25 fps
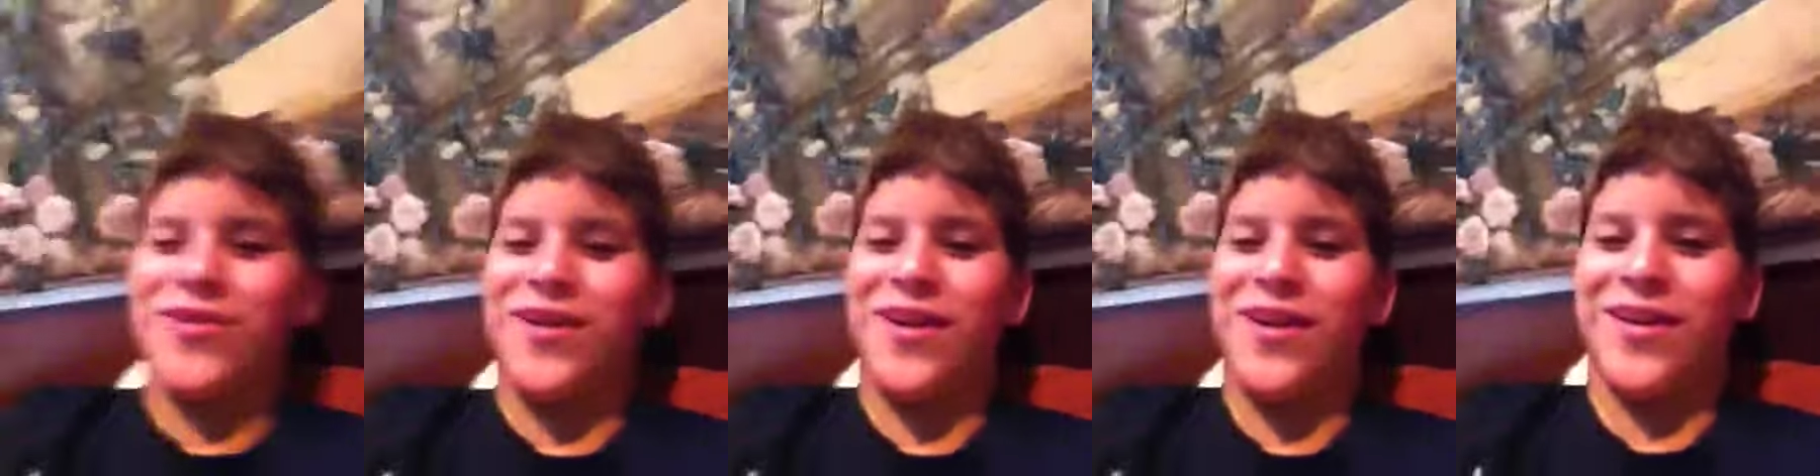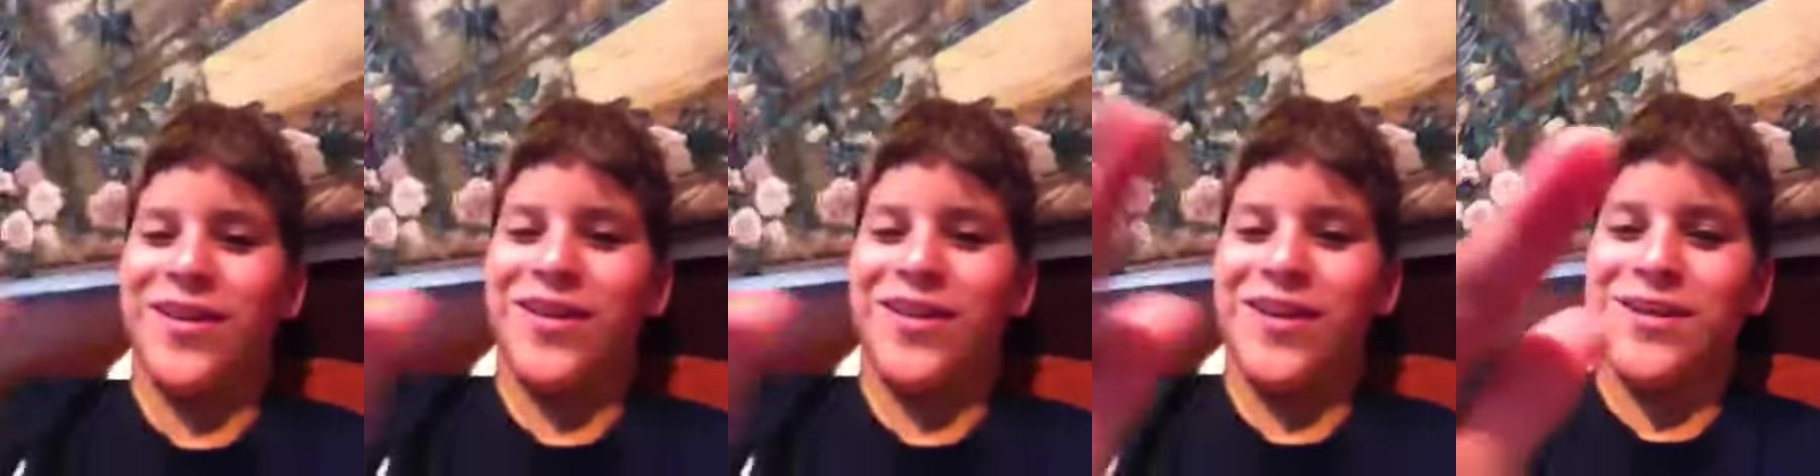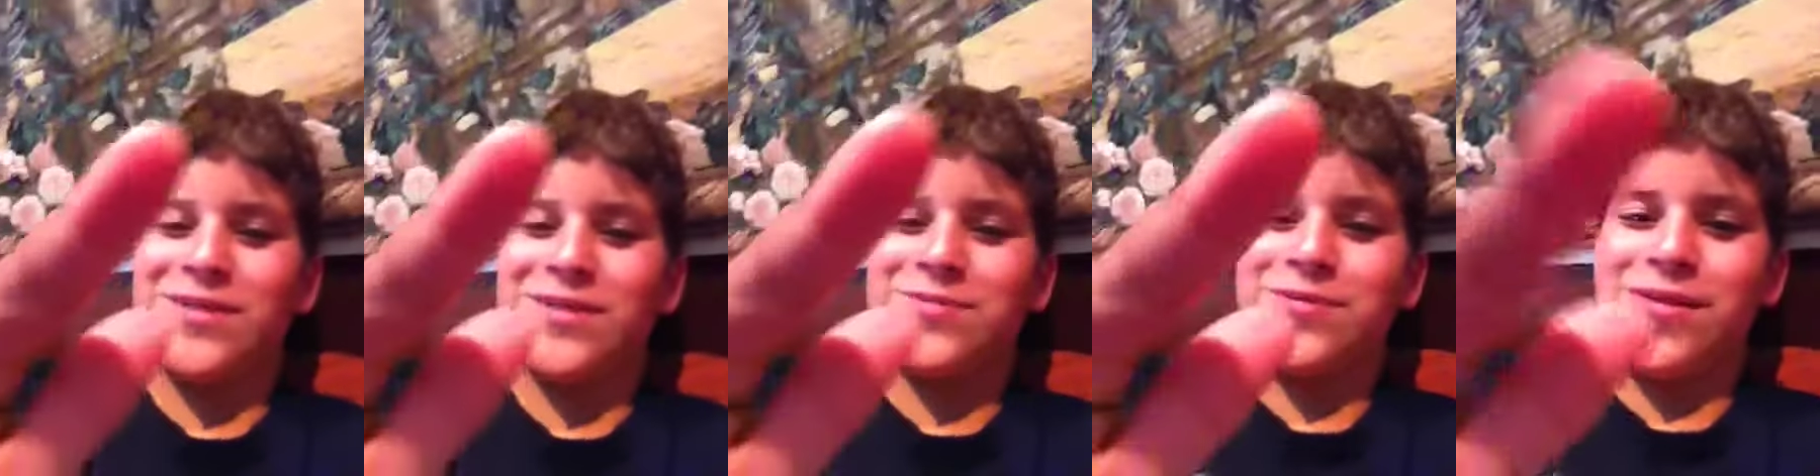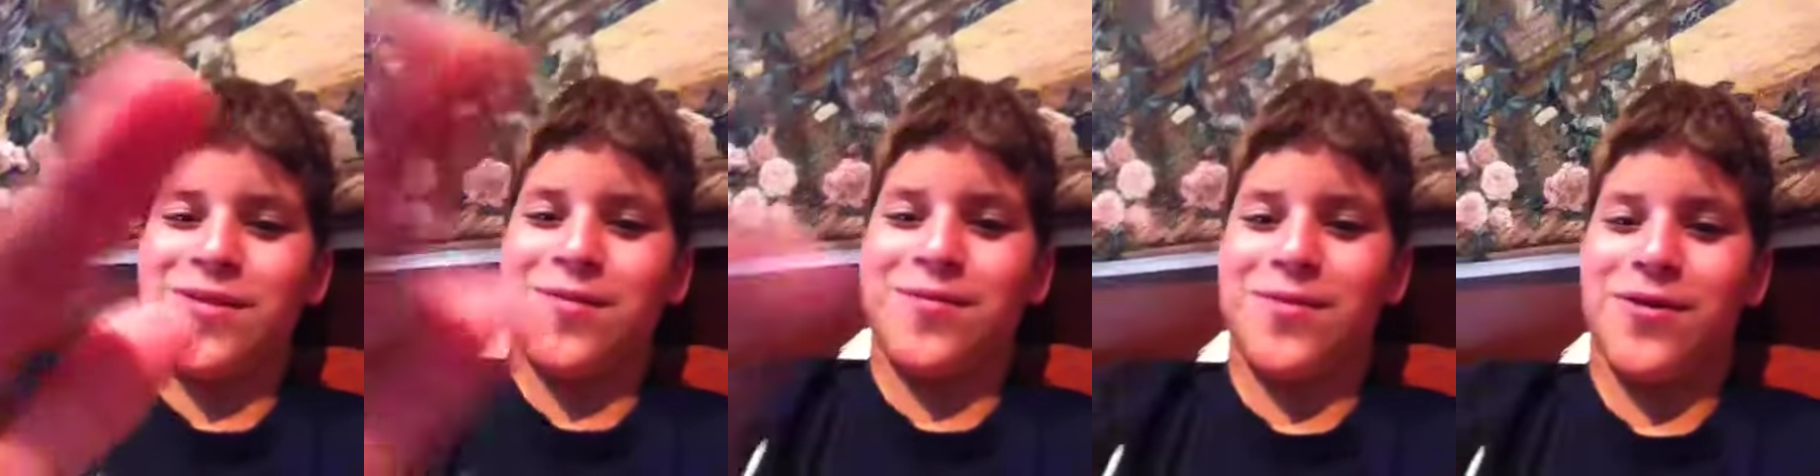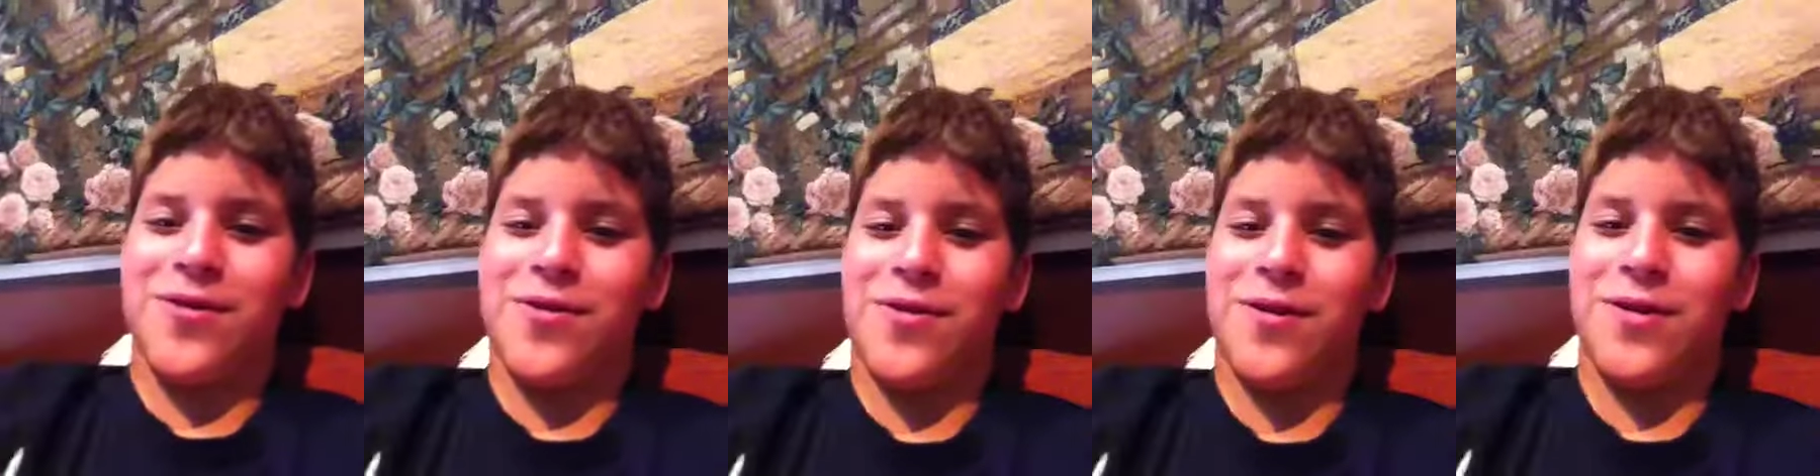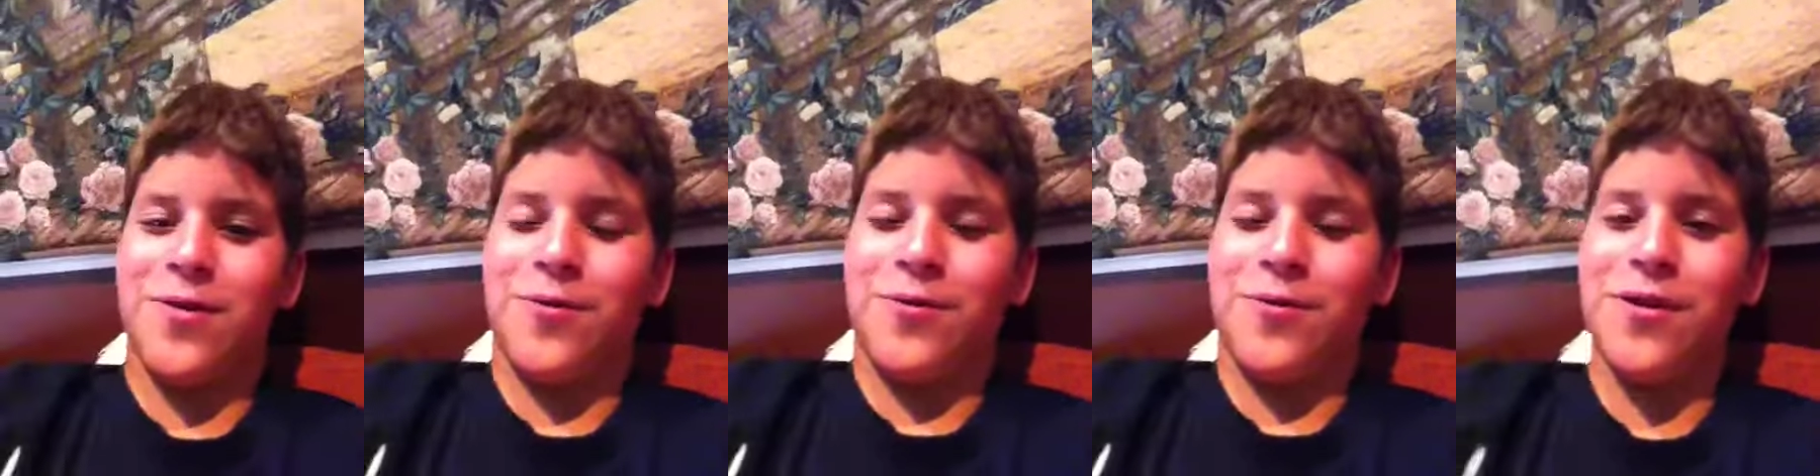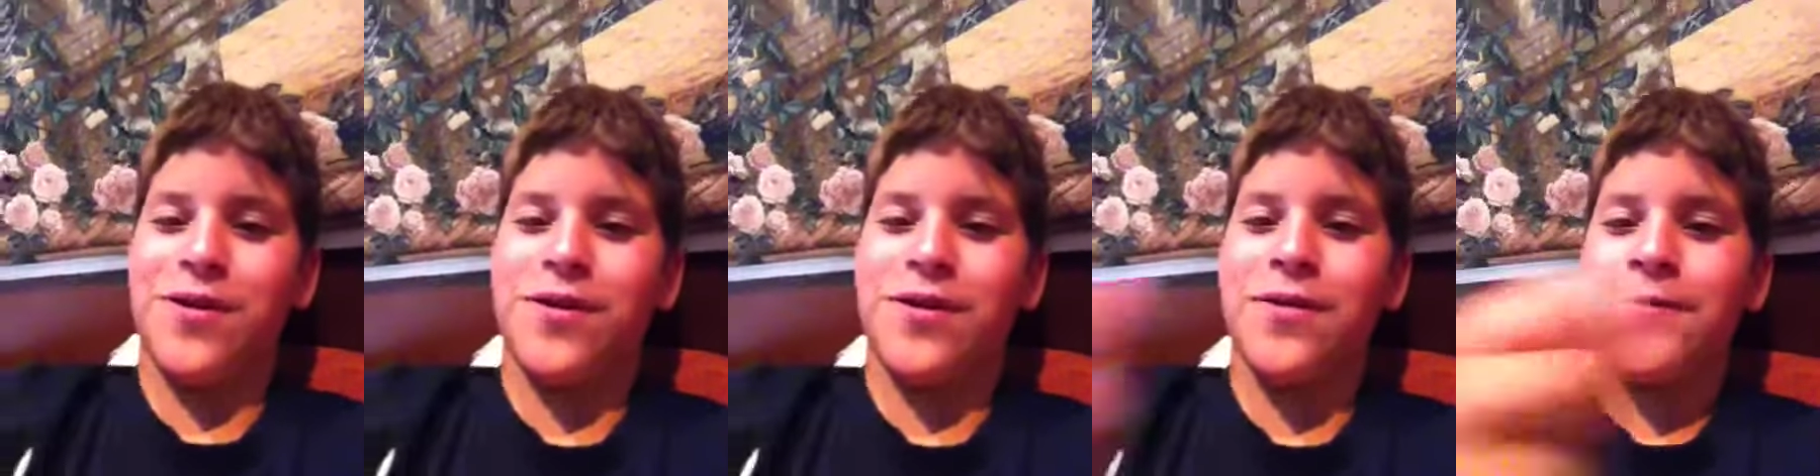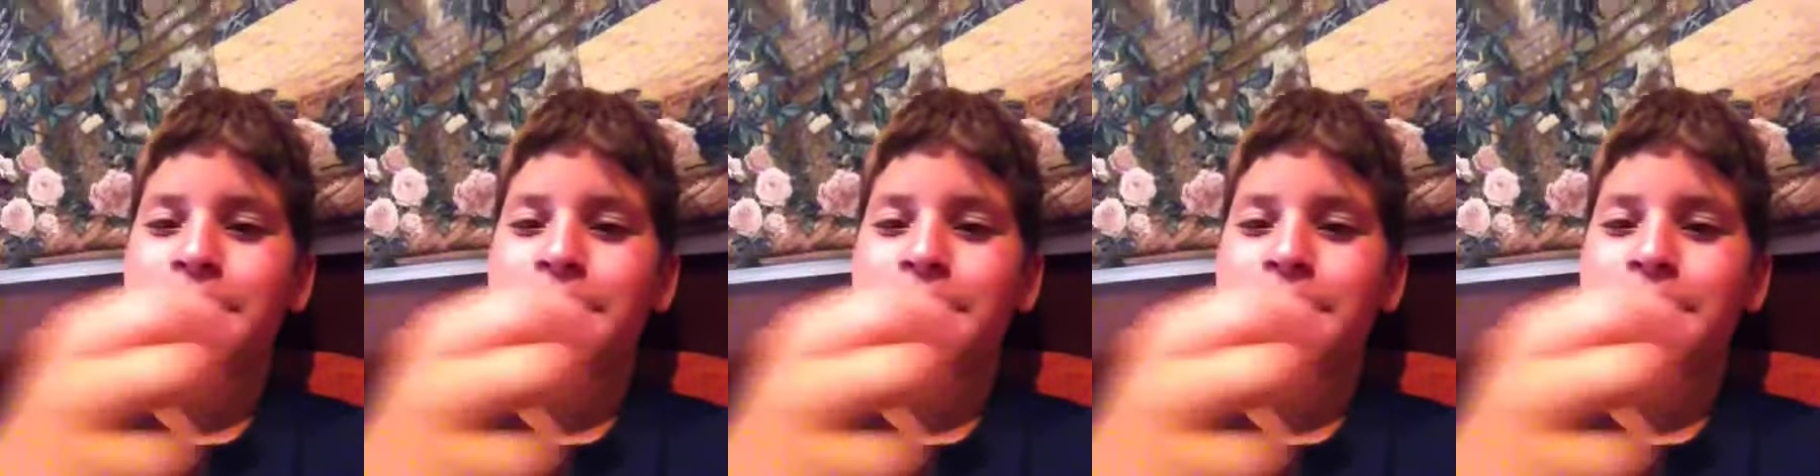and that's what I'm recording with.